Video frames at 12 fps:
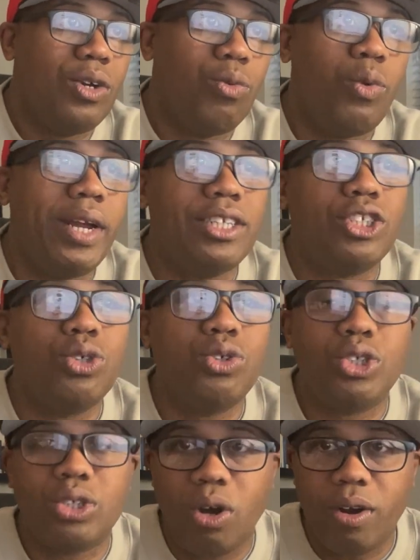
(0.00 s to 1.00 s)
when to
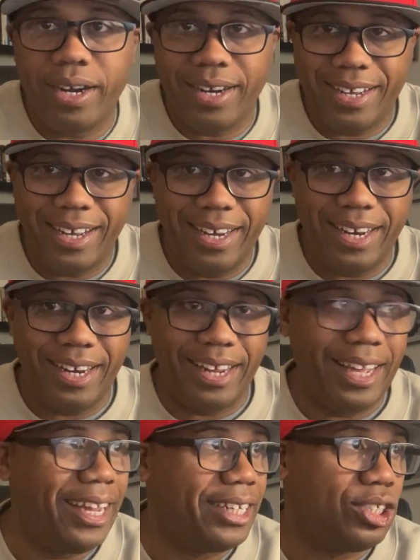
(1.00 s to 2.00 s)
start cutting
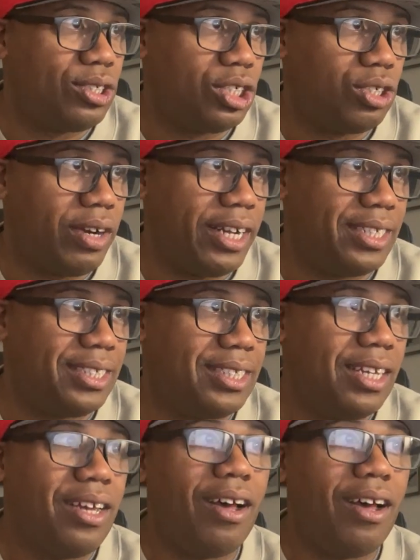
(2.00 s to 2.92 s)
interest rates